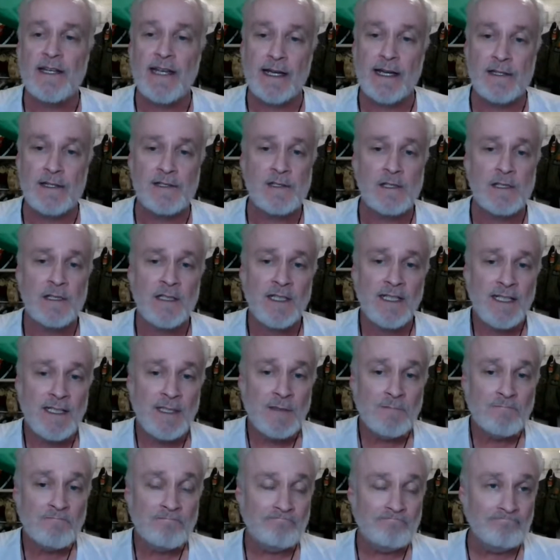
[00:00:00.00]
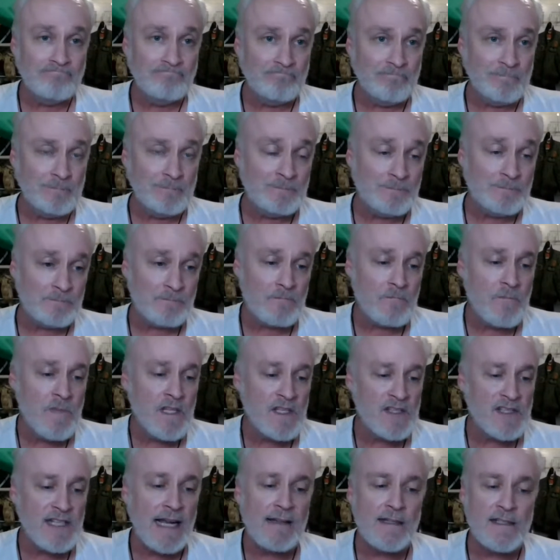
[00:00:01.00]
Yes.
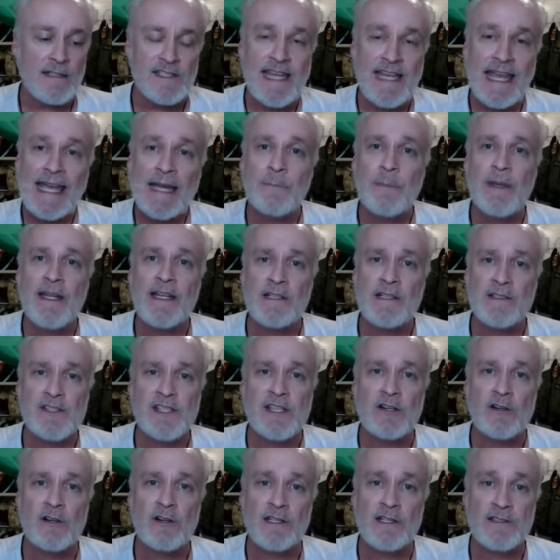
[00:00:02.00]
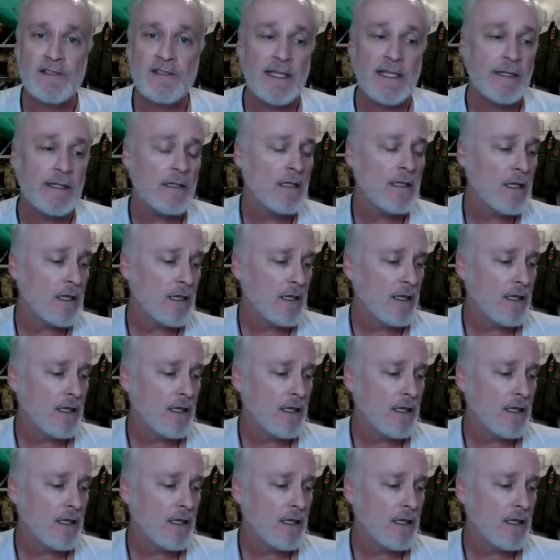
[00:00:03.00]
Silence can be considered consent.